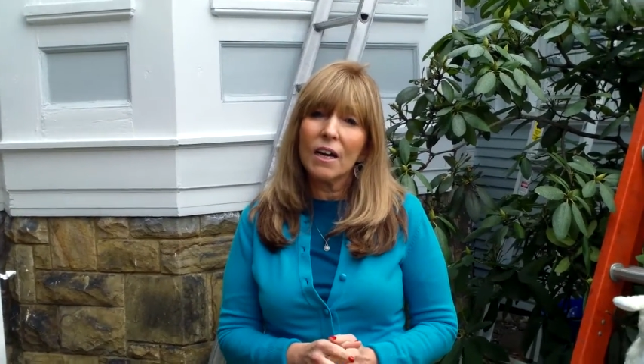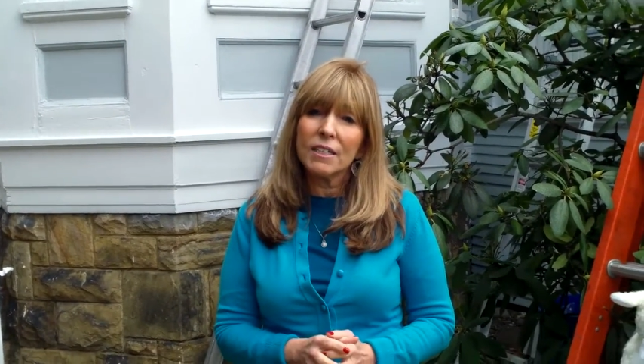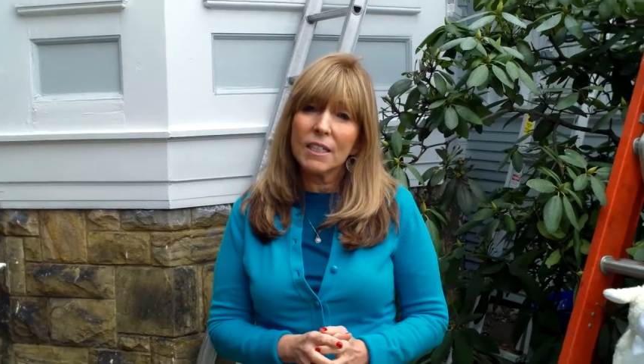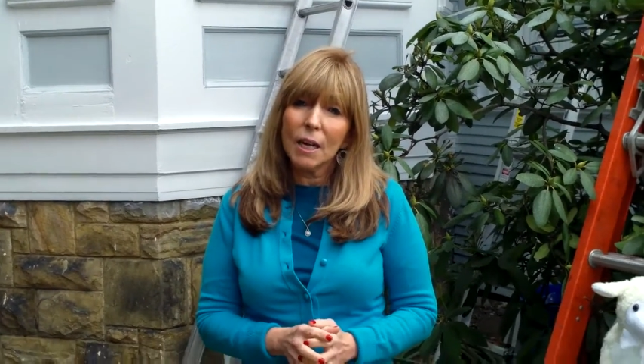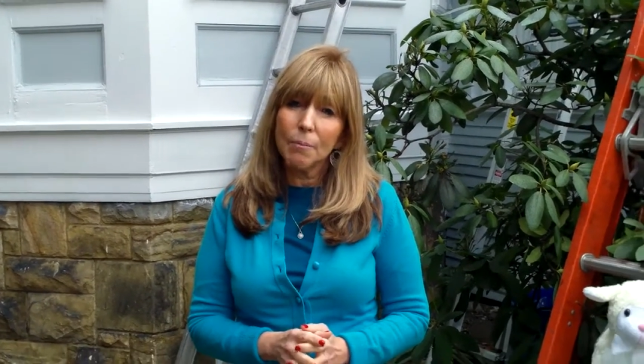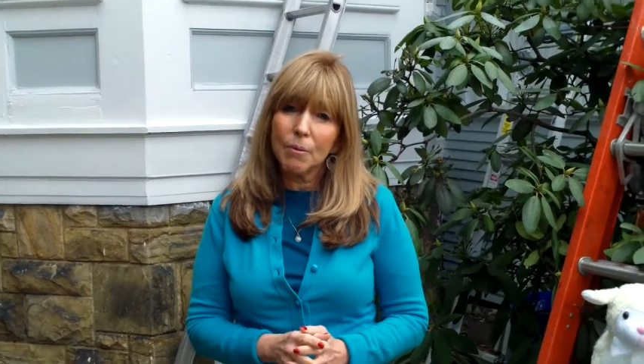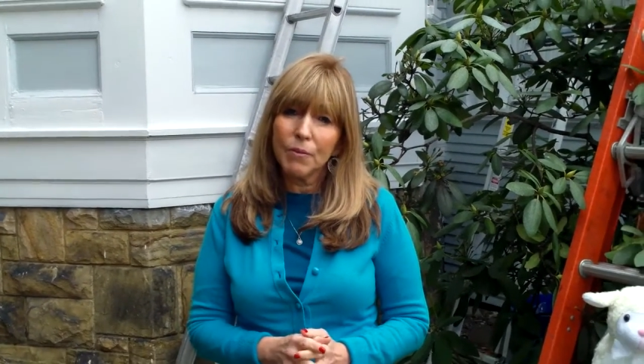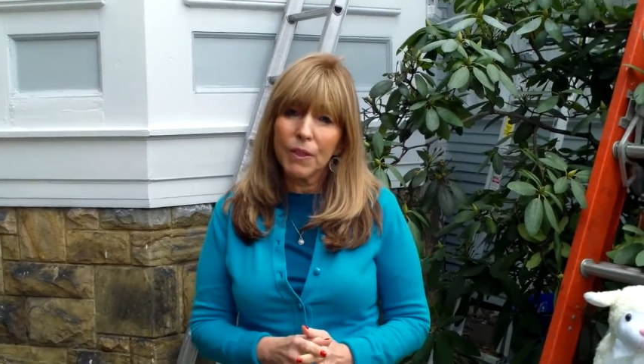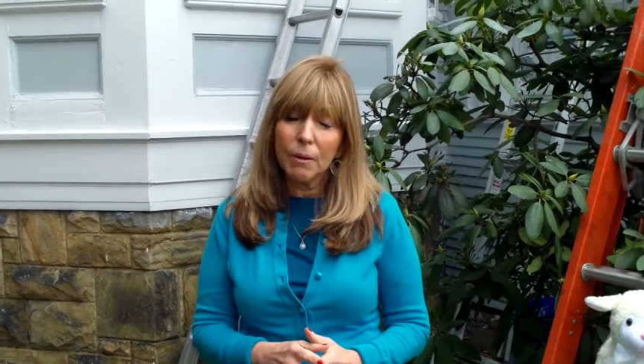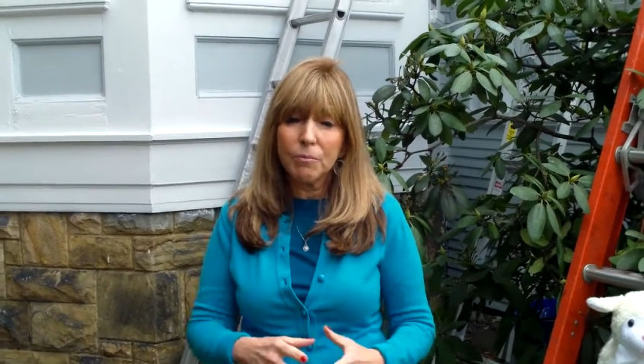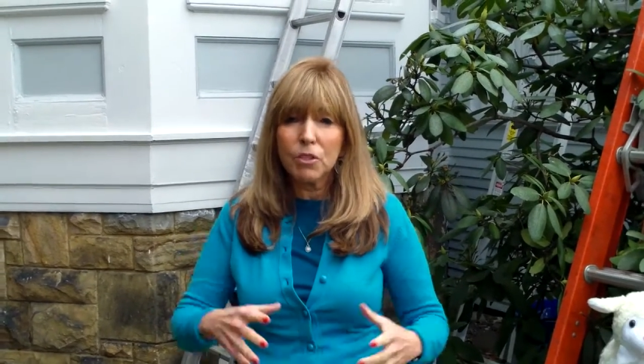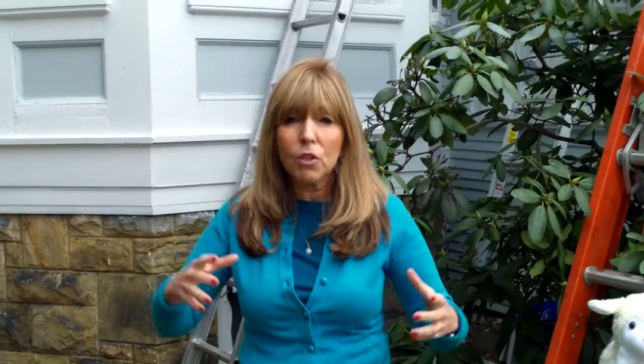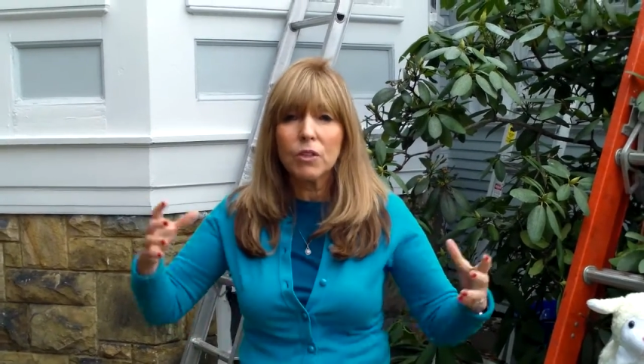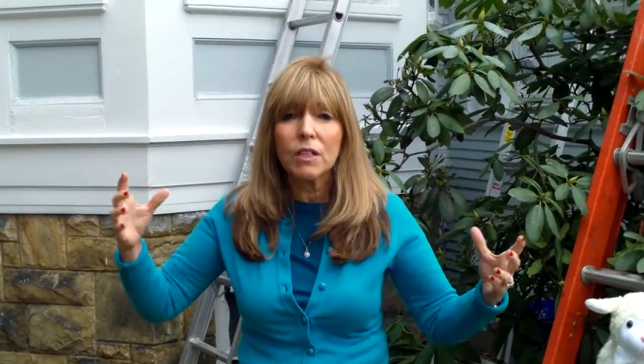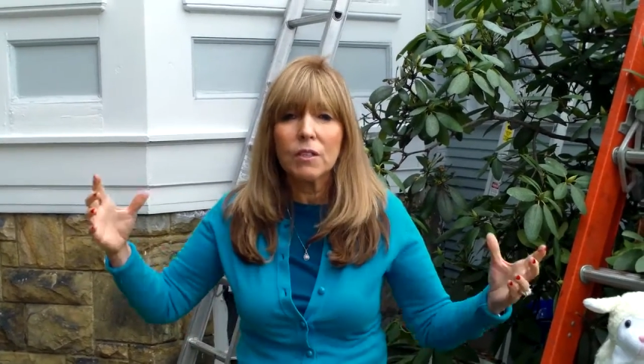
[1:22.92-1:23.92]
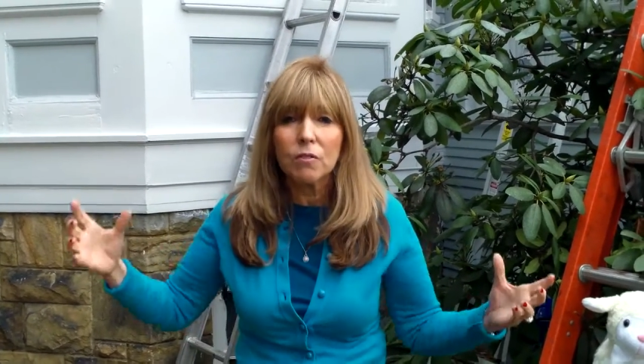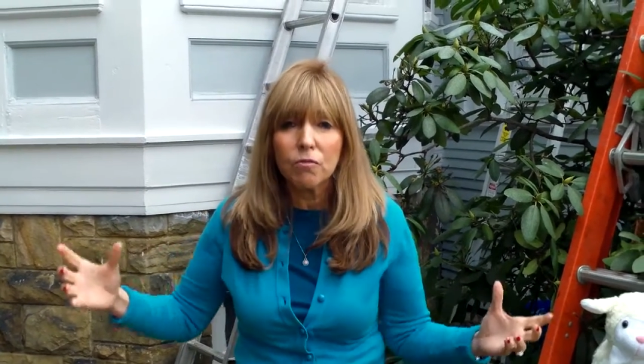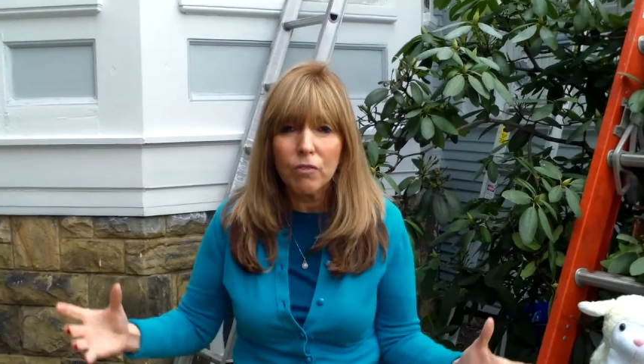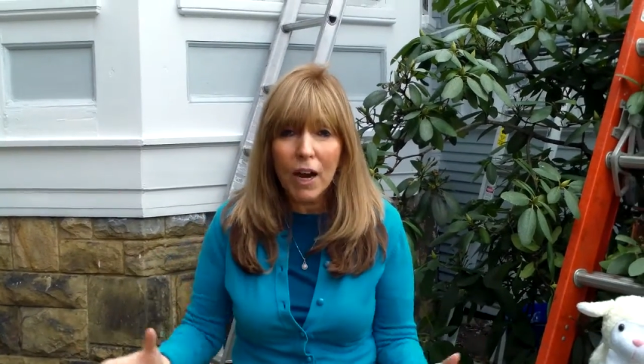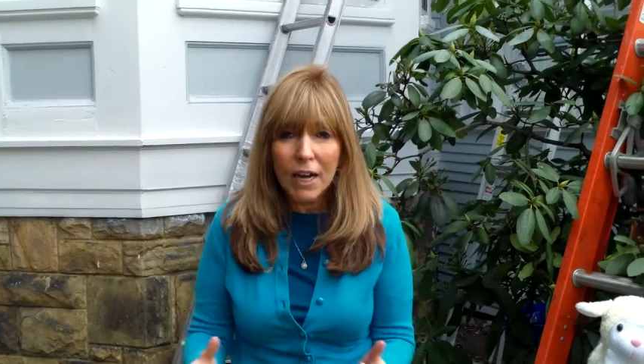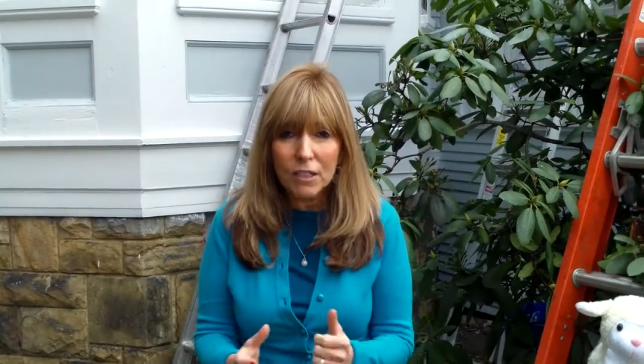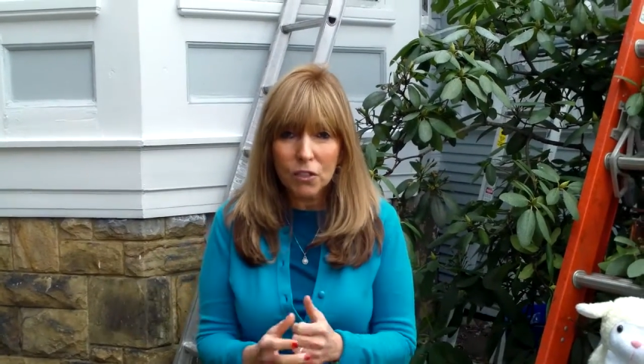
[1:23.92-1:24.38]
on top of them. So the
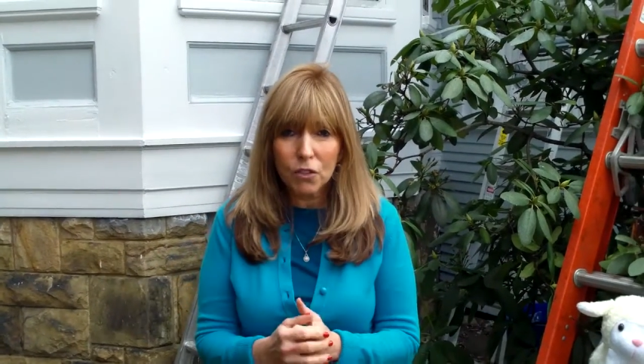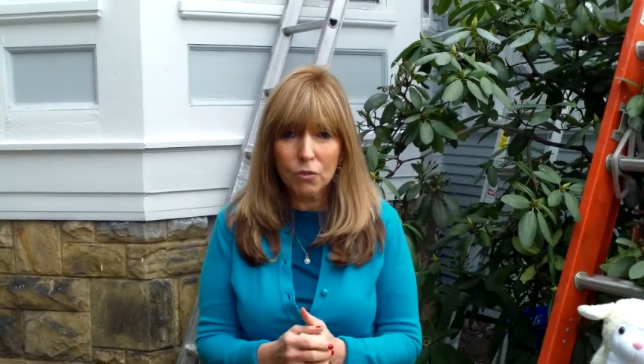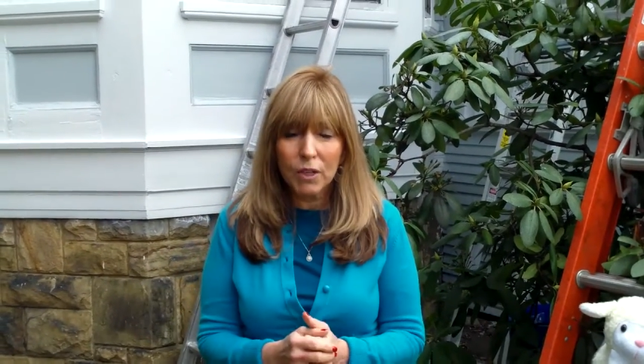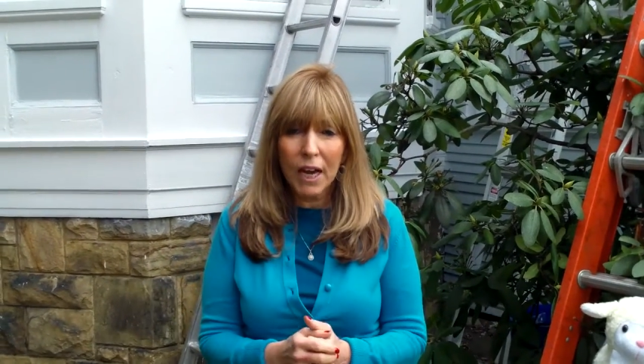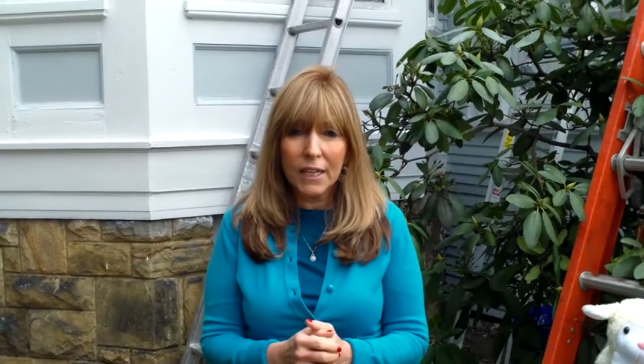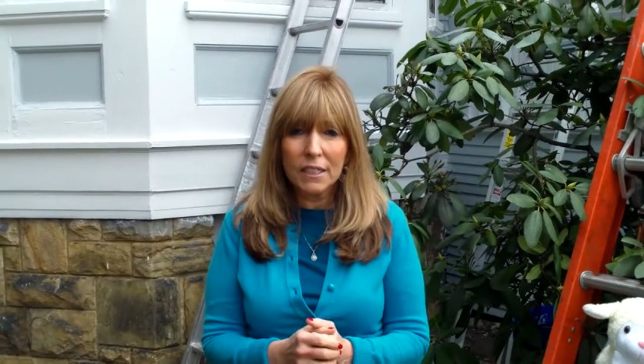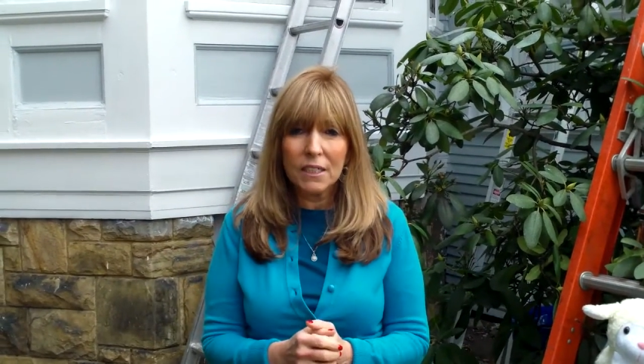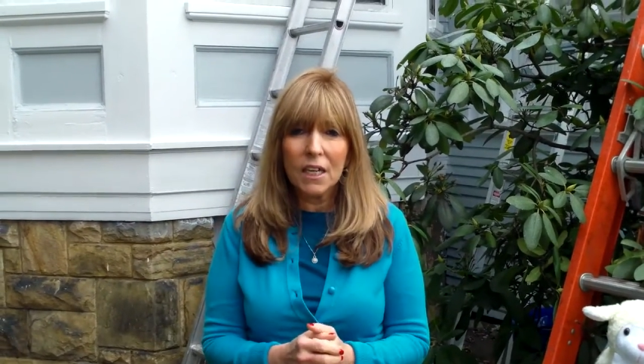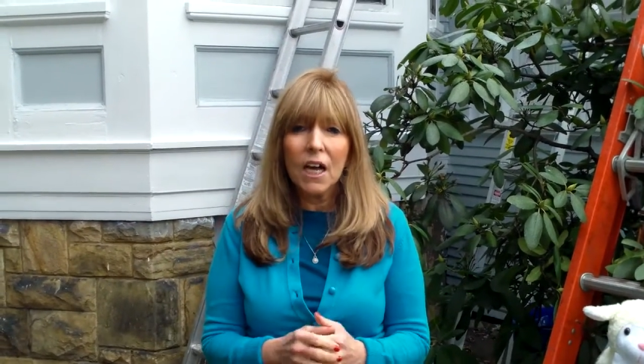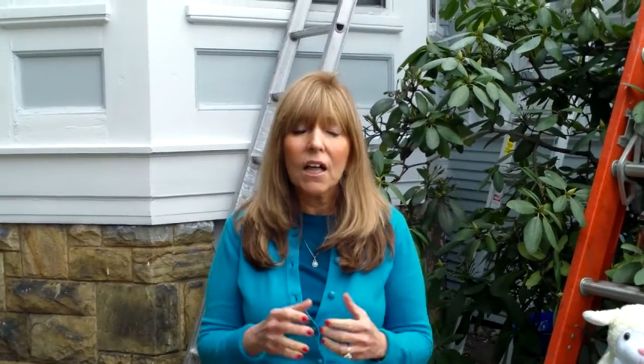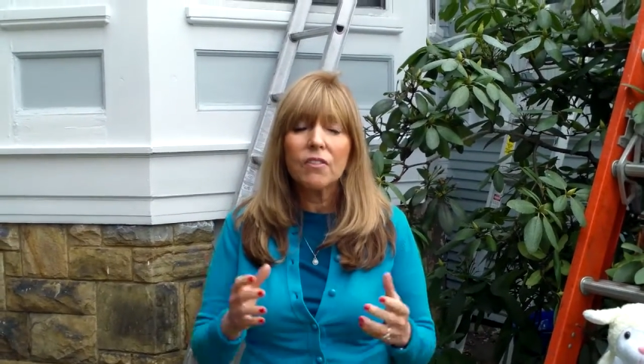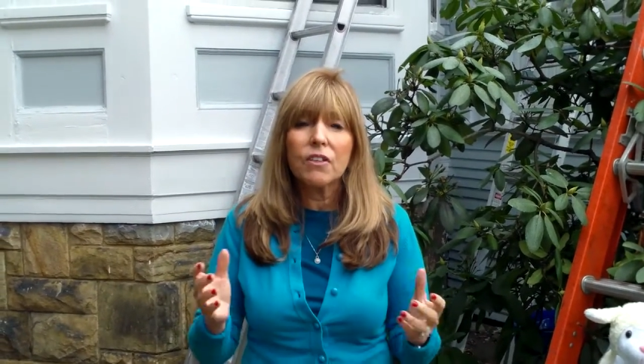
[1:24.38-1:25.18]
rocks unite,